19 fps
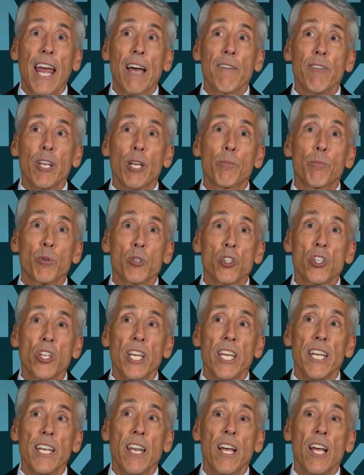having to
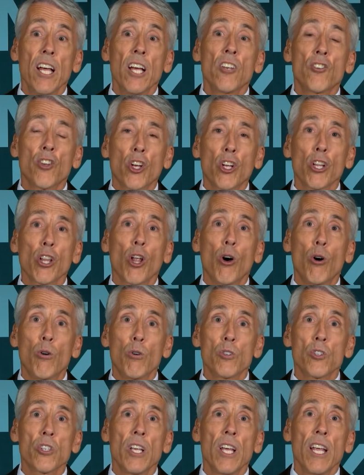proceed to
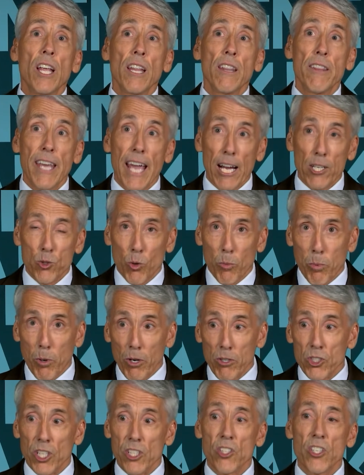close the actual
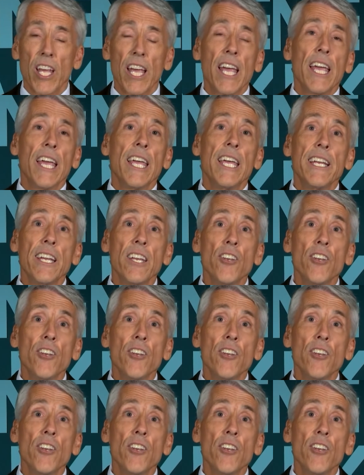purchase. He